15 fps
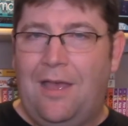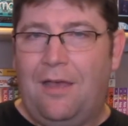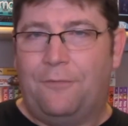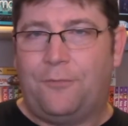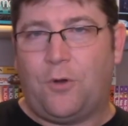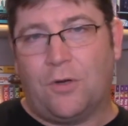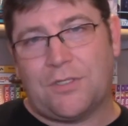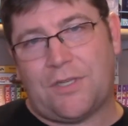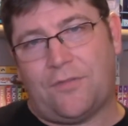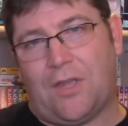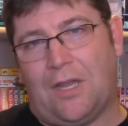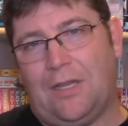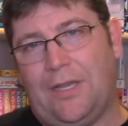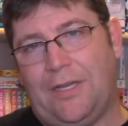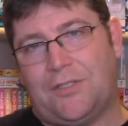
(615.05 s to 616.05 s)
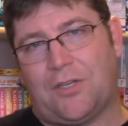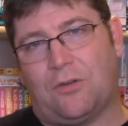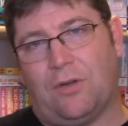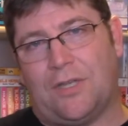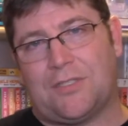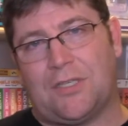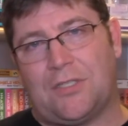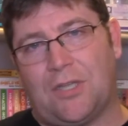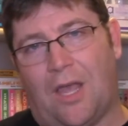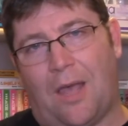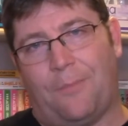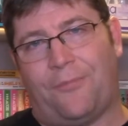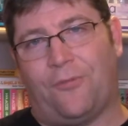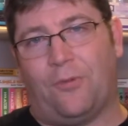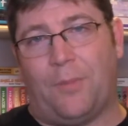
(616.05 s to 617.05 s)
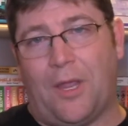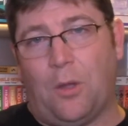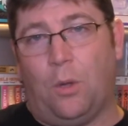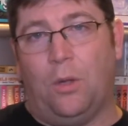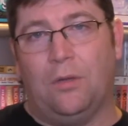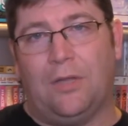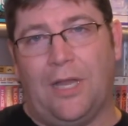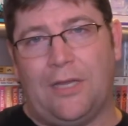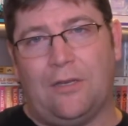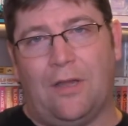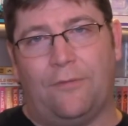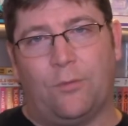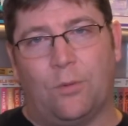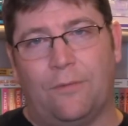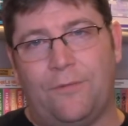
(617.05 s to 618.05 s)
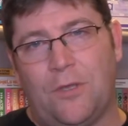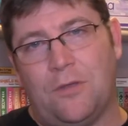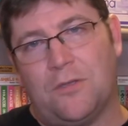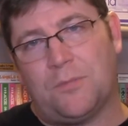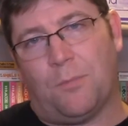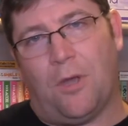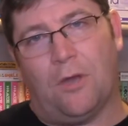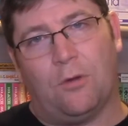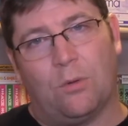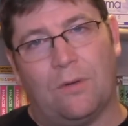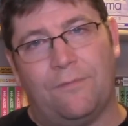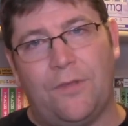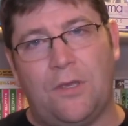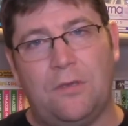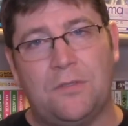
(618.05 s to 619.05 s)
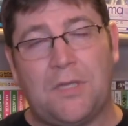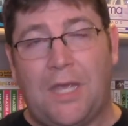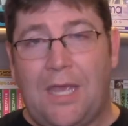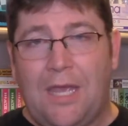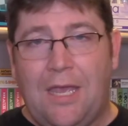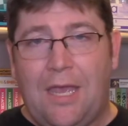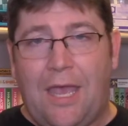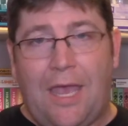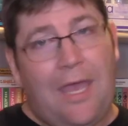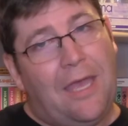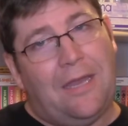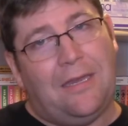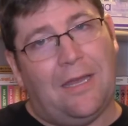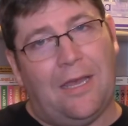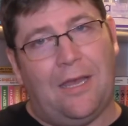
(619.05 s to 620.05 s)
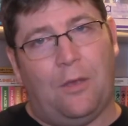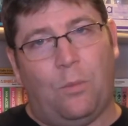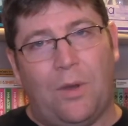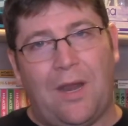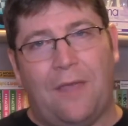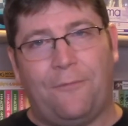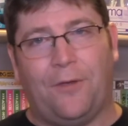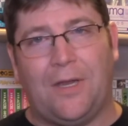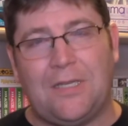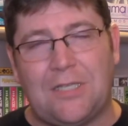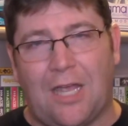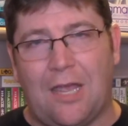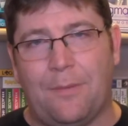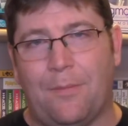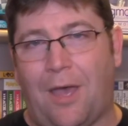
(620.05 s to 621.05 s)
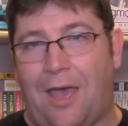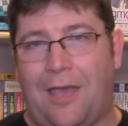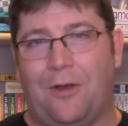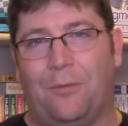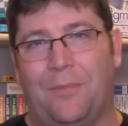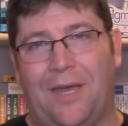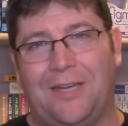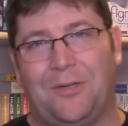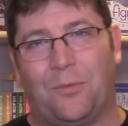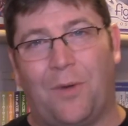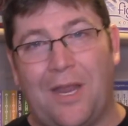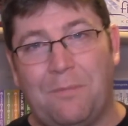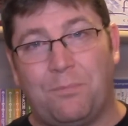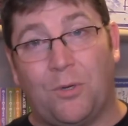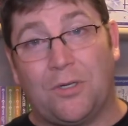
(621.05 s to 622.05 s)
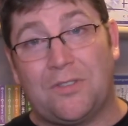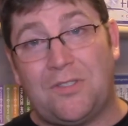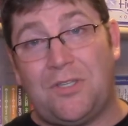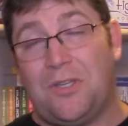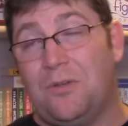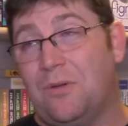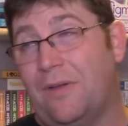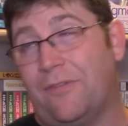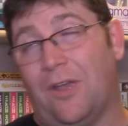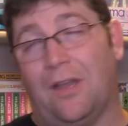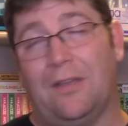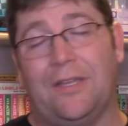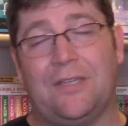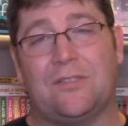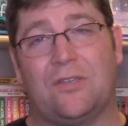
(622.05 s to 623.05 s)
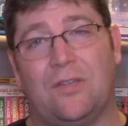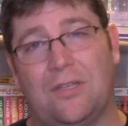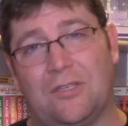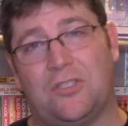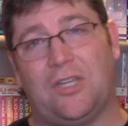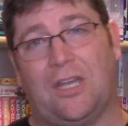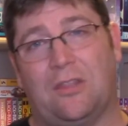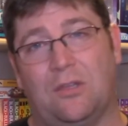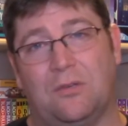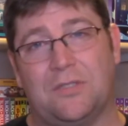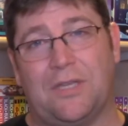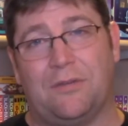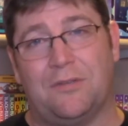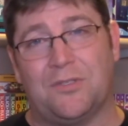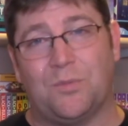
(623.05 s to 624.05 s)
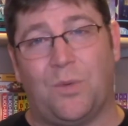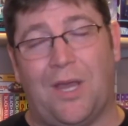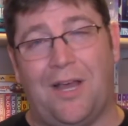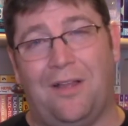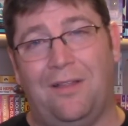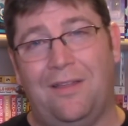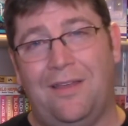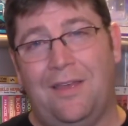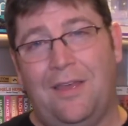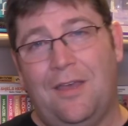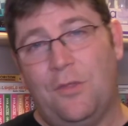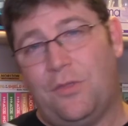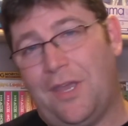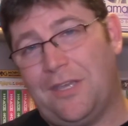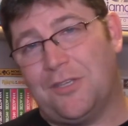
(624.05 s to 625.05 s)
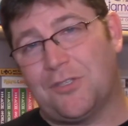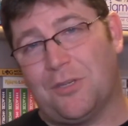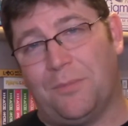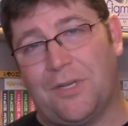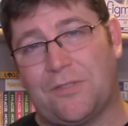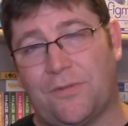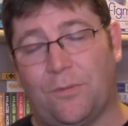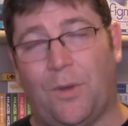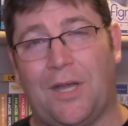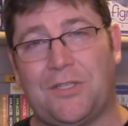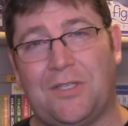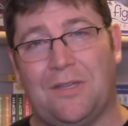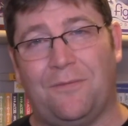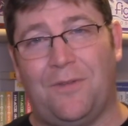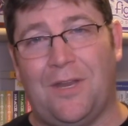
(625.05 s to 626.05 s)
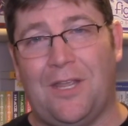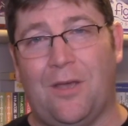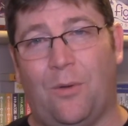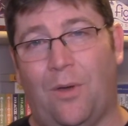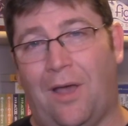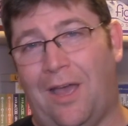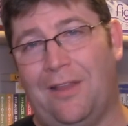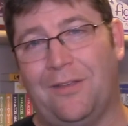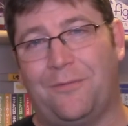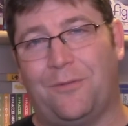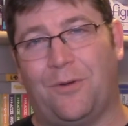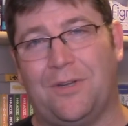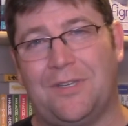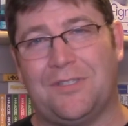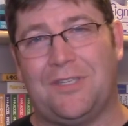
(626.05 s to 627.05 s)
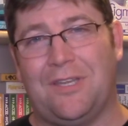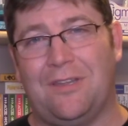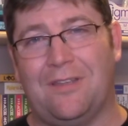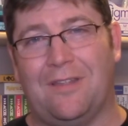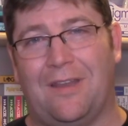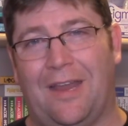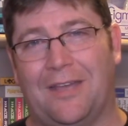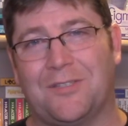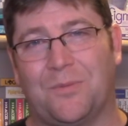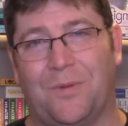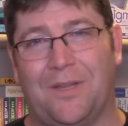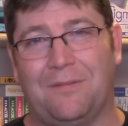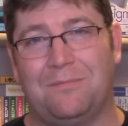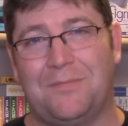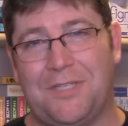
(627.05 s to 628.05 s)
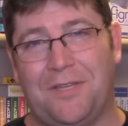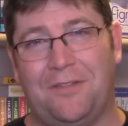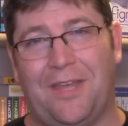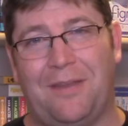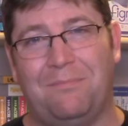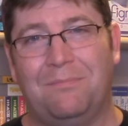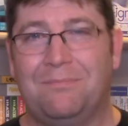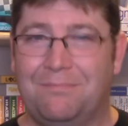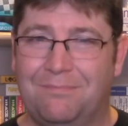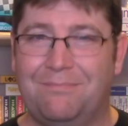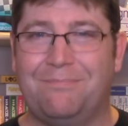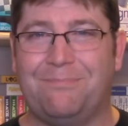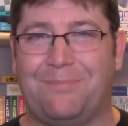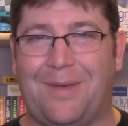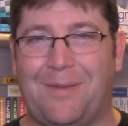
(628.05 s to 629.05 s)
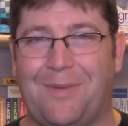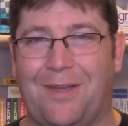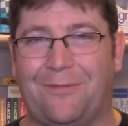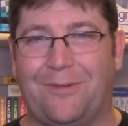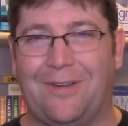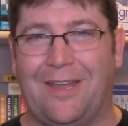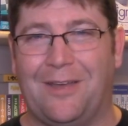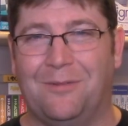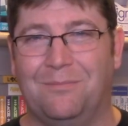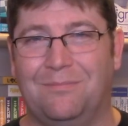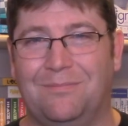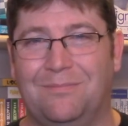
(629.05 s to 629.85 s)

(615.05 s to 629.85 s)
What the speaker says: Of course, I've got links across the top for my old light novel reviews, manga reviews, and when I find time, I don't mind to write books too. I've got links so you can check those out as well. Thank you so much for watching the video. I look forward to seeing you in the next one. Till then, bye-bye for now.